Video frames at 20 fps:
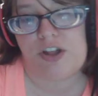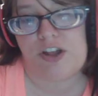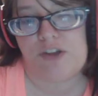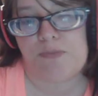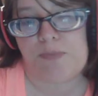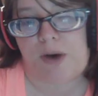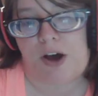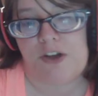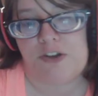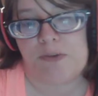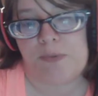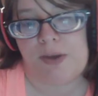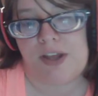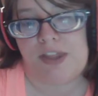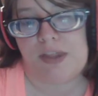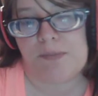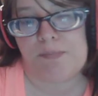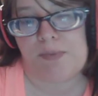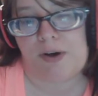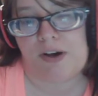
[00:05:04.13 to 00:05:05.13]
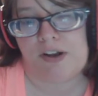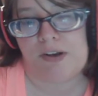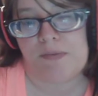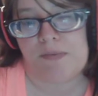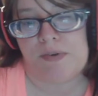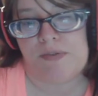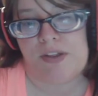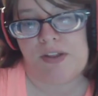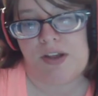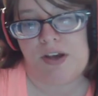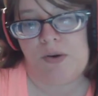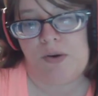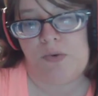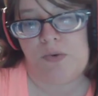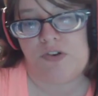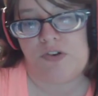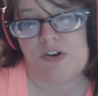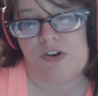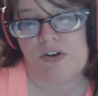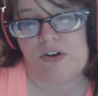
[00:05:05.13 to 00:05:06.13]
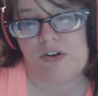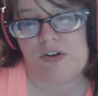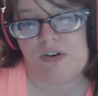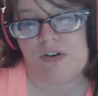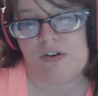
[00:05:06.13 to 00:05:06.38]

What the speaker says: is possibly at the bottom of the ocean.